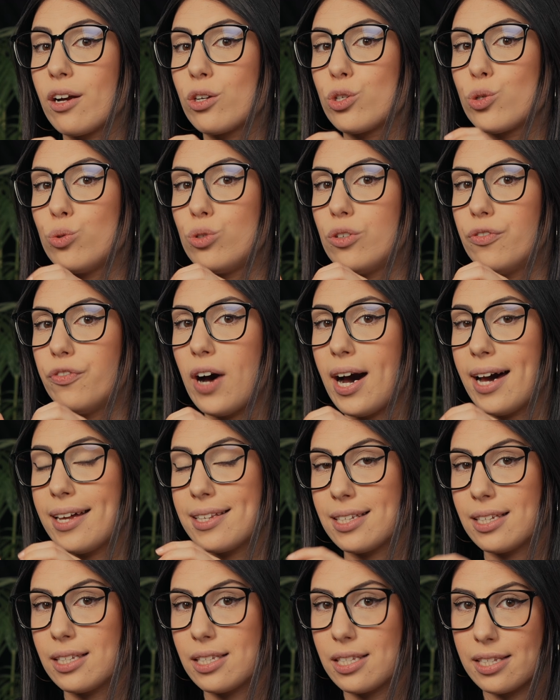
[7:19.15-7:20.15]
the actual
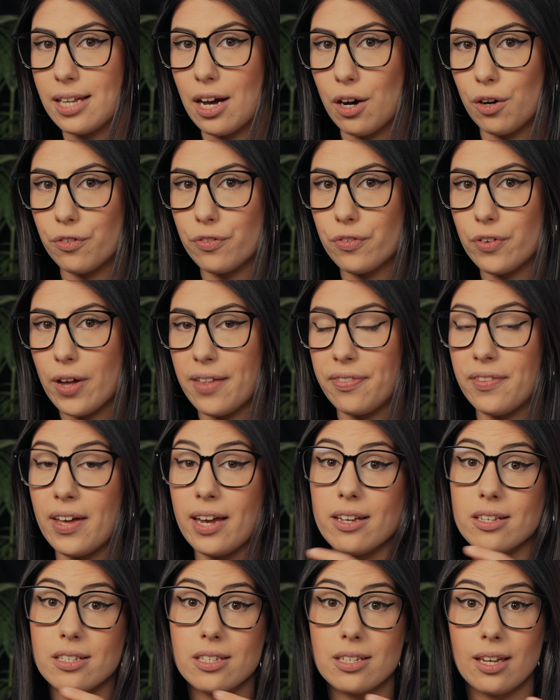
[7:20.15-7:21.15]
device itself. And
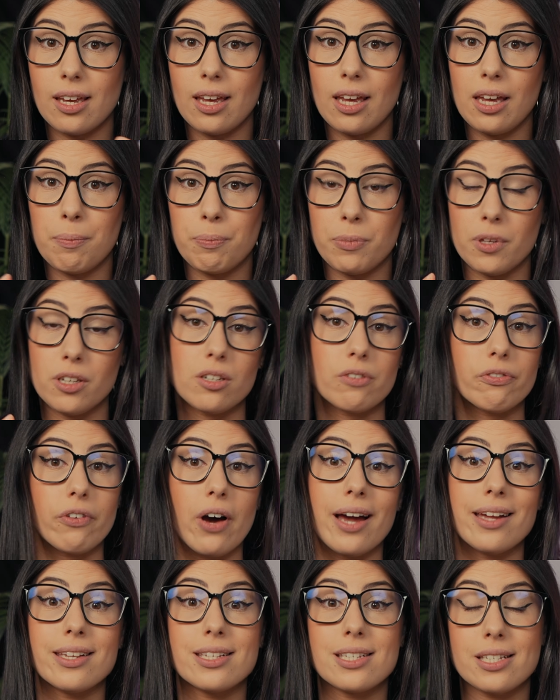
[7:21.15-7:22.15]
that is to keep the
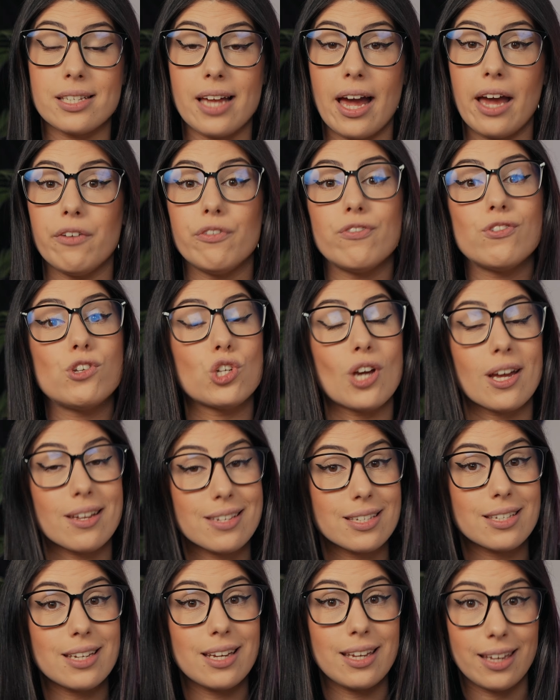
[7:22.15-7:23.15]
device safe,
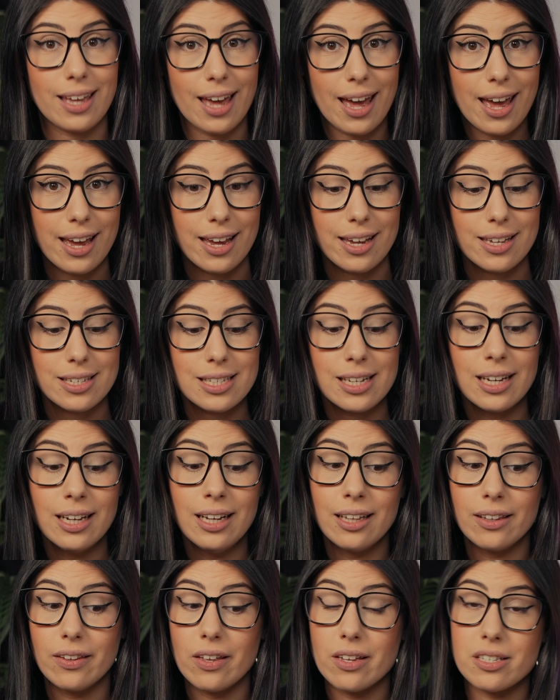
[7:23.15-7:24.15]
just in case
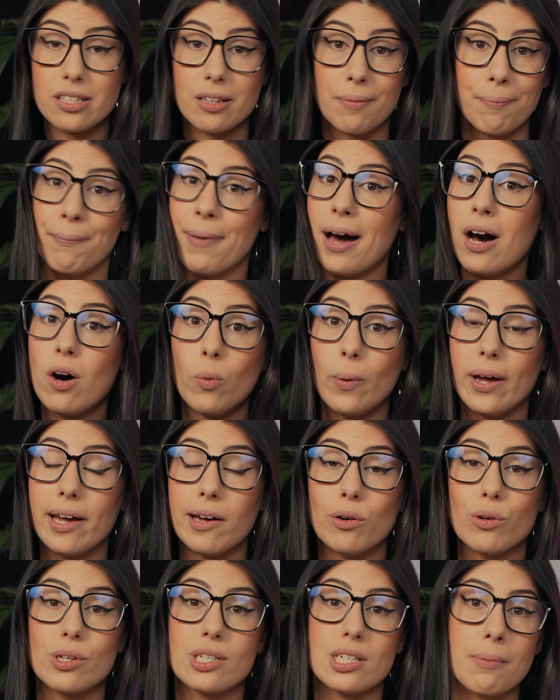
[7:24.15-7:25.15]
there's some
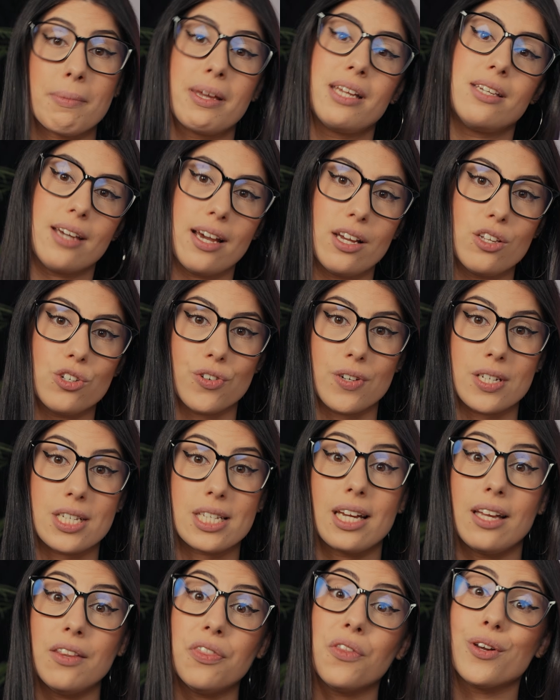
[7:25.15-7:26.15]
malware or something
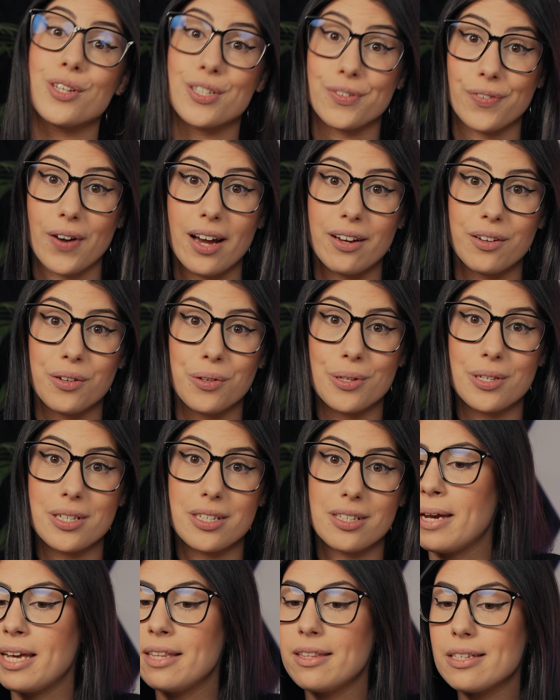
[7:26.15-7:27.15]
dangerous in those files.
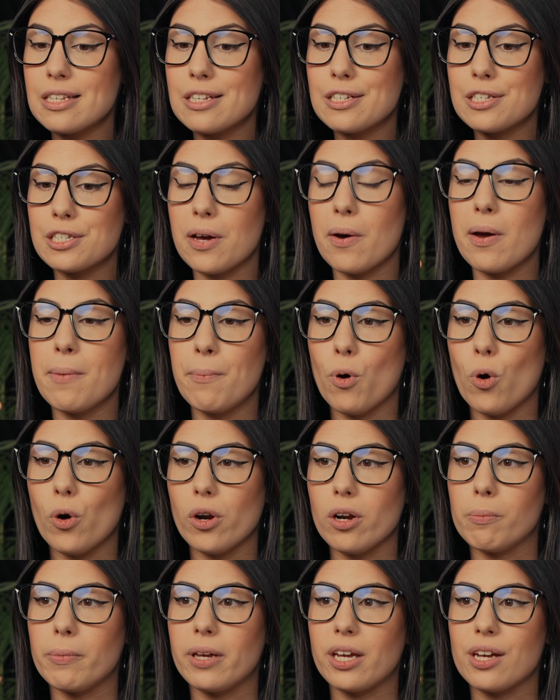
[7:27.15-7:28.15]
For me, this is so
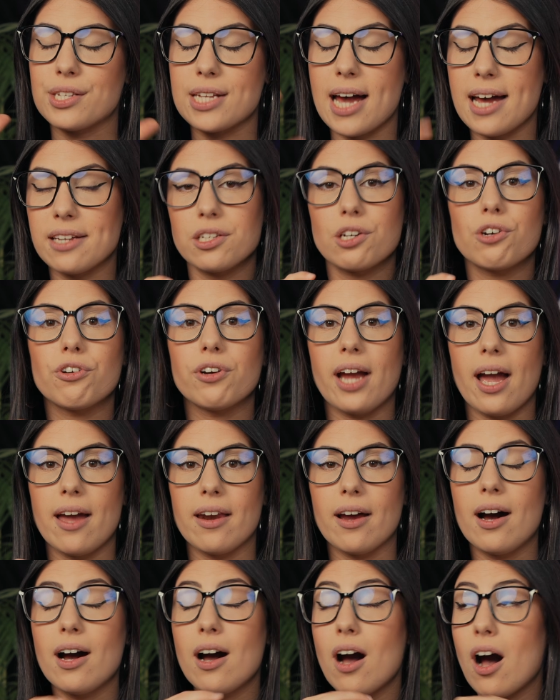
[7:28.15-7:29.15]
important because as a
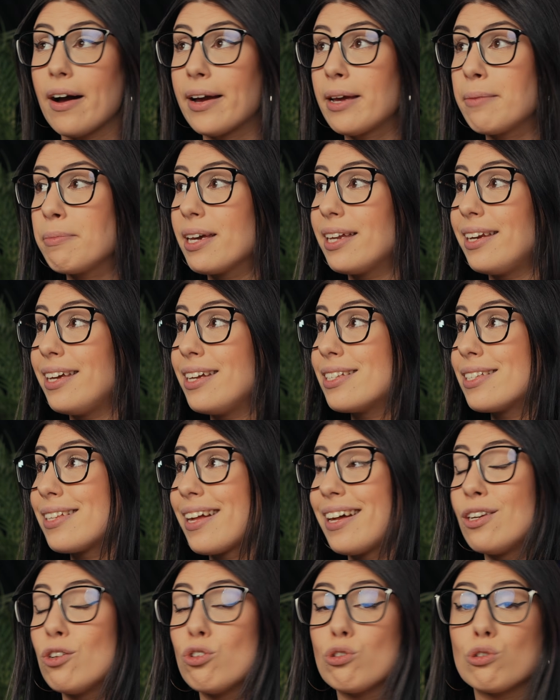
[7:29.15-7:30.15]
creator, I'm getting
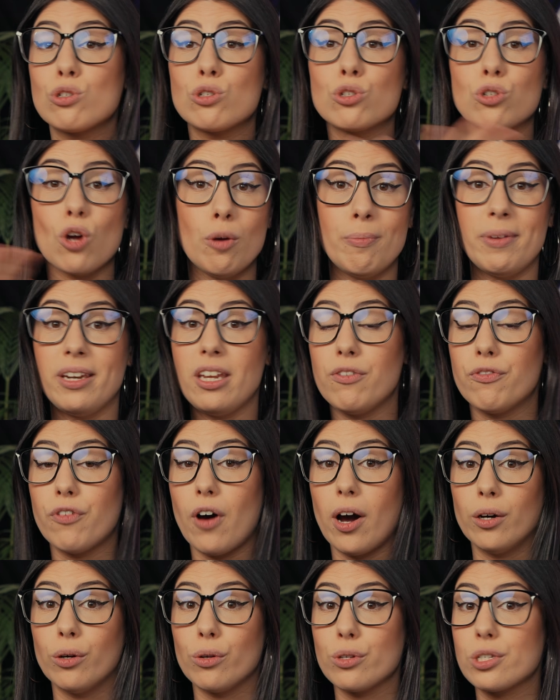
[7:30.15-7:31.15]
sent so many
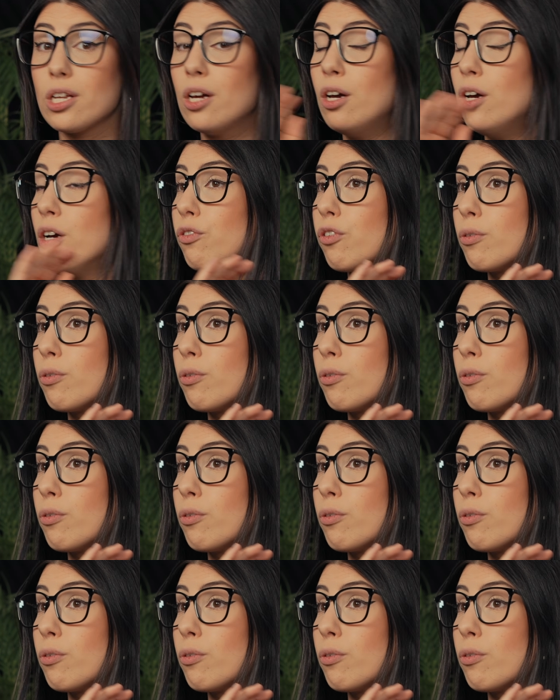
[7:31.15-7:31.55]
files